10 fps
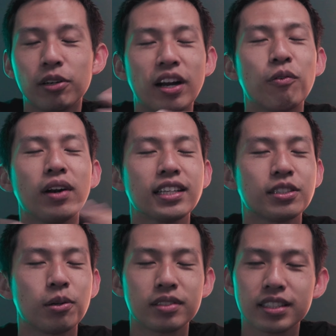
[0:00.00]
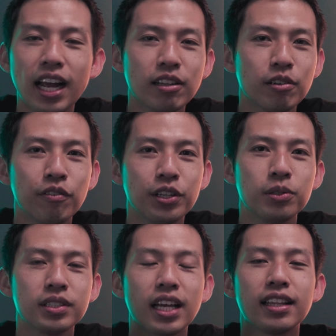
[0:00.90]
I know everyone has their own style of
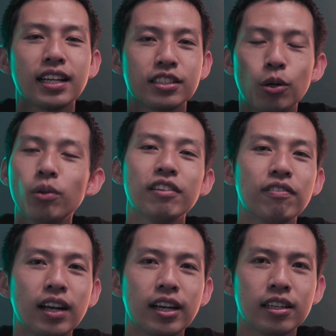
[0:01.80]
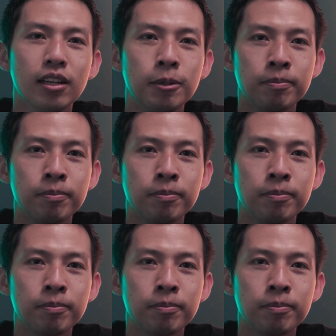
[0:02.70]
reviews and that's totally fine.